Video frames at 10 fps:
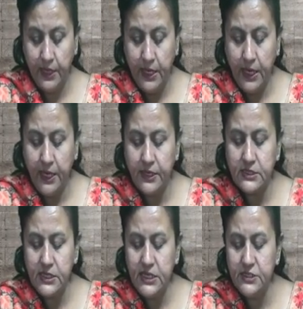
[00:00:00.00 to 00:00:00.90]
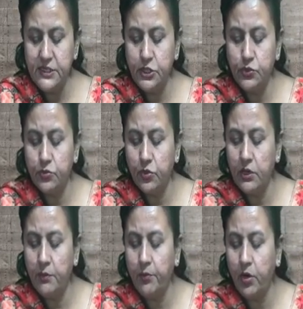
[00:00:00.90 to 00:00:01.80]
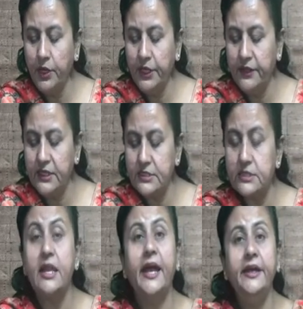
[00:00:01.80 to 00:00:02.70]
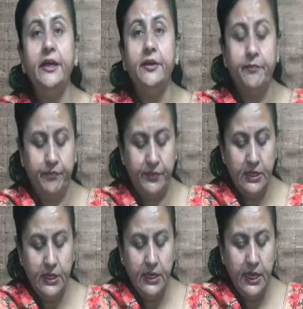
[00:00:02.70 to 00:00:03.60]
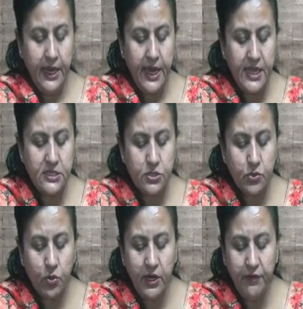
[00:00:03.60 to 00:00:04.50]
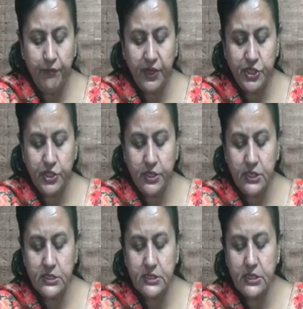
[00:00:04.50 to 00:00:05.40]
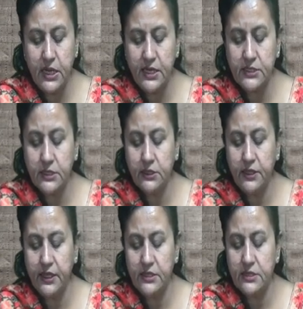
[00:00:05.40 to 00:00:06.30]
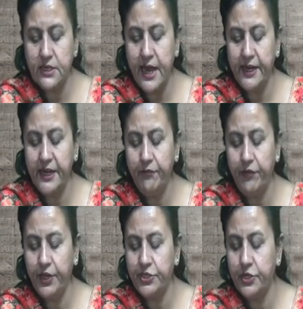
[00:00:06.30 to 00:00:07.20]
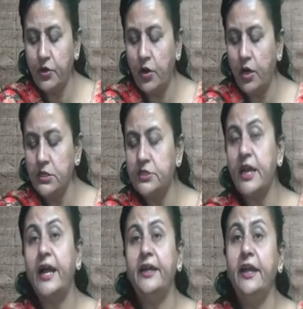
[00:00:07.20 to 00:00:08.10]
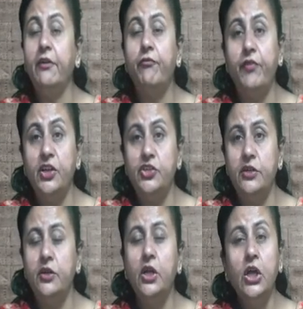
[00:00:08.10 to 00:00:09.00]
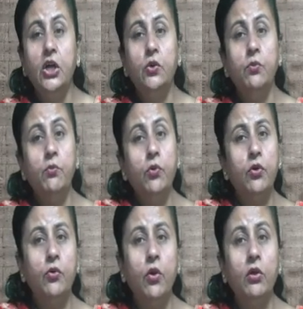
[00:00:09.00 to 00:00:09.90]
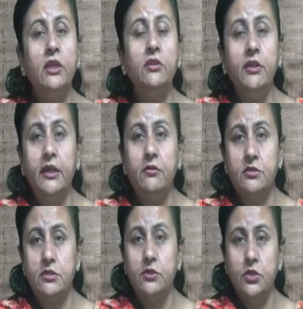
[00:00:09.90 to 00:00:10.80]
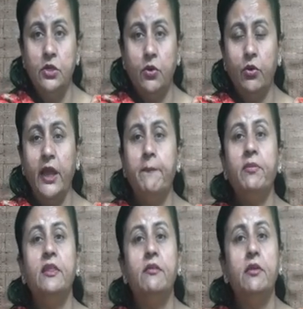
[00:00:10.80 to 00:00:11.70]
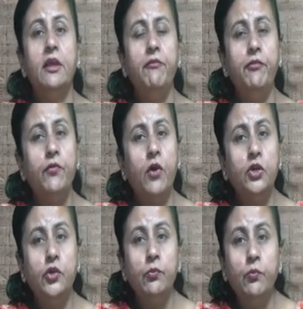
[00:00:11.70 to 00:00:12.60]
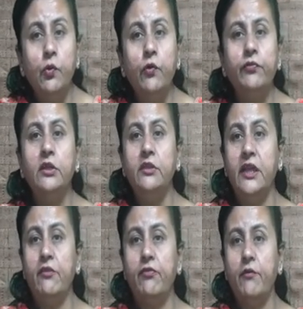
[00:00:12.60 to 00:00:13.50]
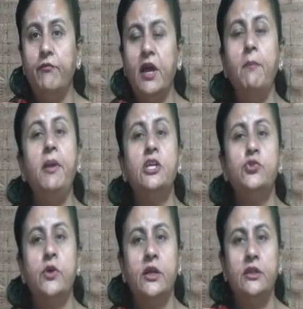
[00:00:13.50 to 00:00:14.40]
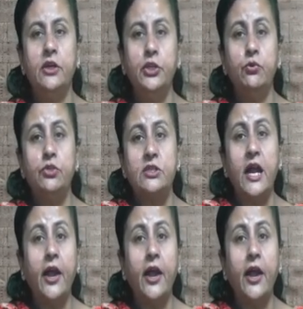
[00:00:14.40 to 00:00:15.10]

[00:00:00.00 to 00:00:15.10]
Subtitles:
It is easier to roll a body than slide it. Hence, rolling friction is lesser than sliding friction or static friction. To roll the things, okay, if you want to move the things from one place to another, you start